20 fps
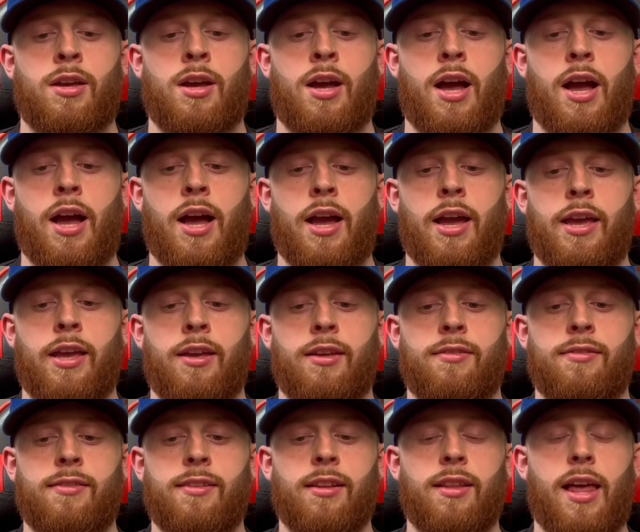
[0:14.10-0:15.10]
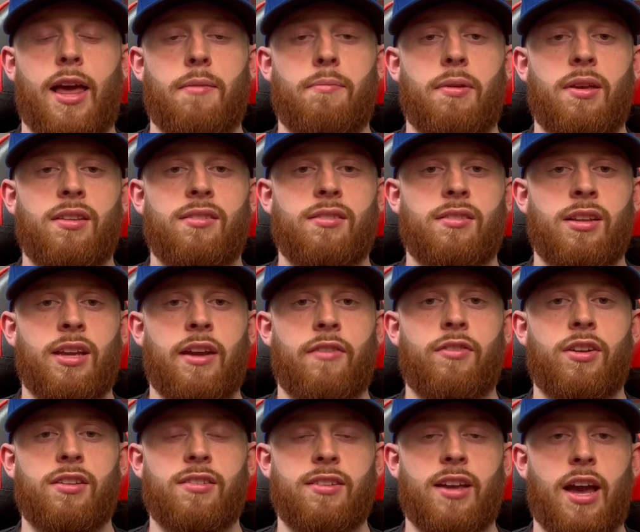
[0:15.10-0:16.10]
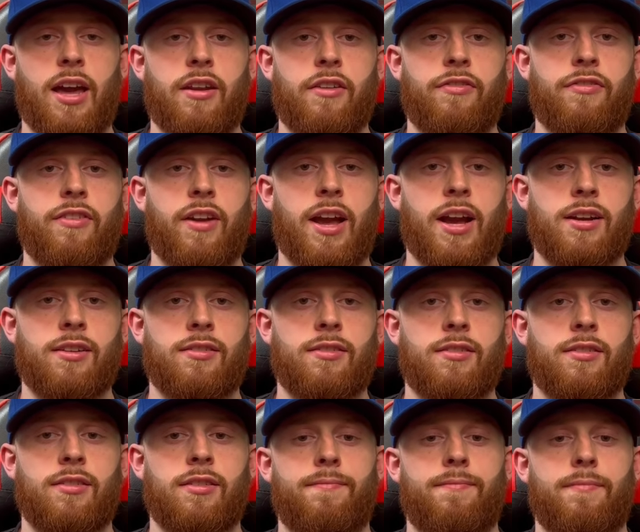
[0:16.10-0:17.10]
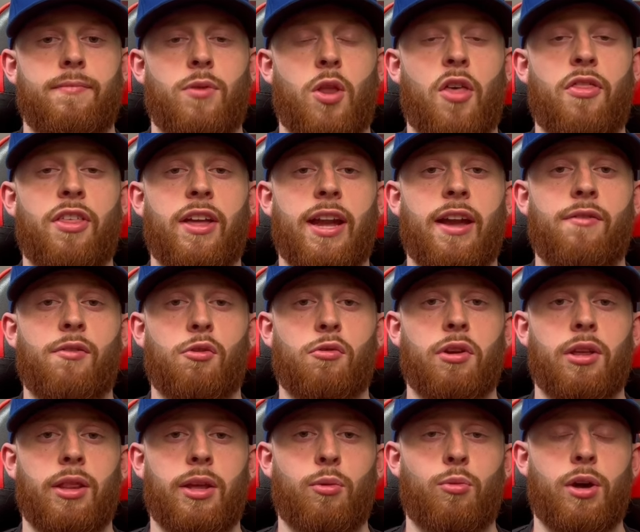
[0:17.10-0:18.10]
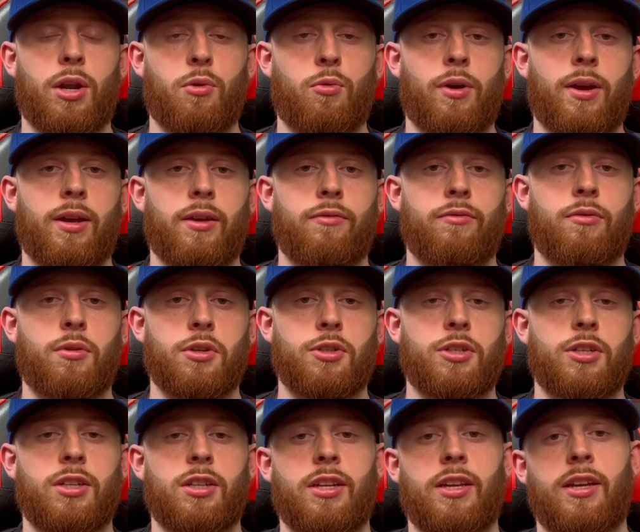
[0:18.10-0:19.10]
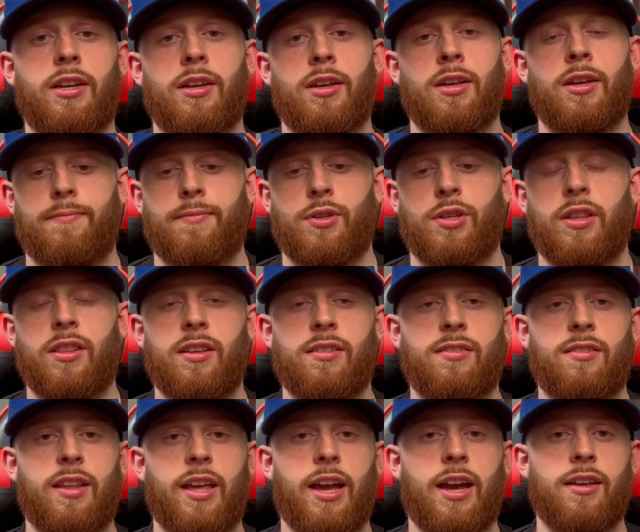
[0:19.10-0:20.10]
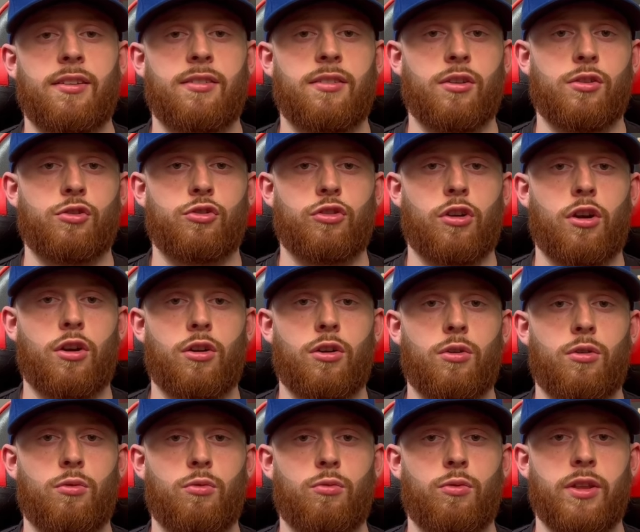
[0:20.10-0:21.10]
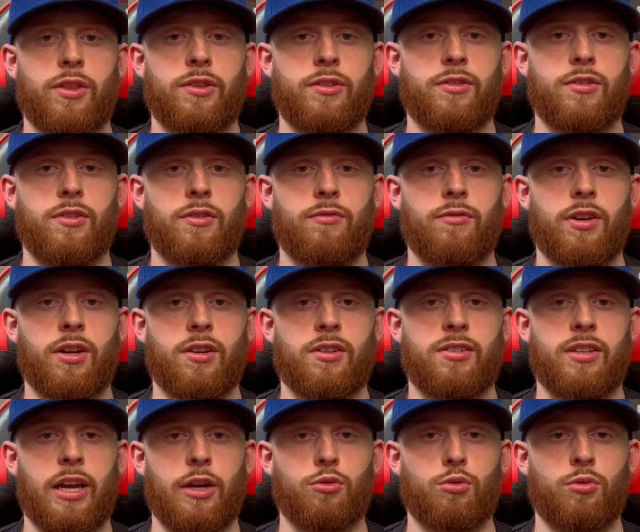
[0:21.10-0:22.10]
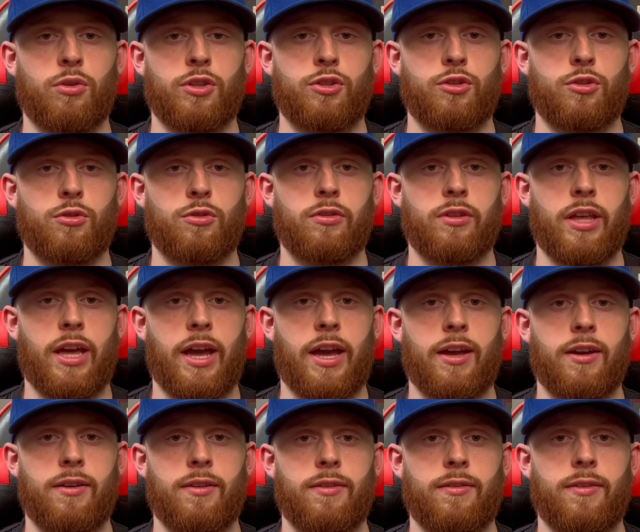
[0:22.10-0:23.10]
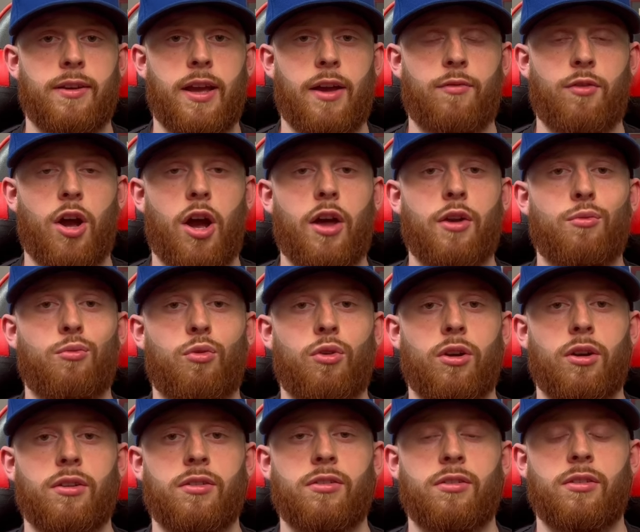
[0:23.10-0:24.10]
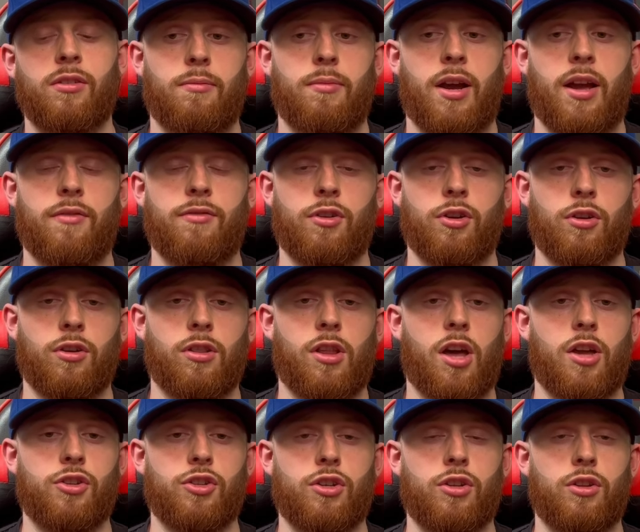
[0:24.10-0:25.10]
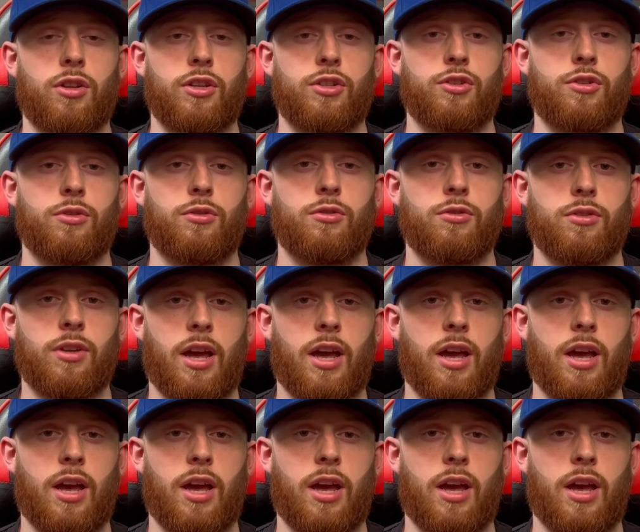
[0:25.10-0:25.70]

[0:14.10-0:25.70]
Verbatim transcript: I still had basically every side effect. Nothing ever really went away, unfortunately. To this day, I still struggle with severe sexual issues that have gotten worse. I have neurological issues.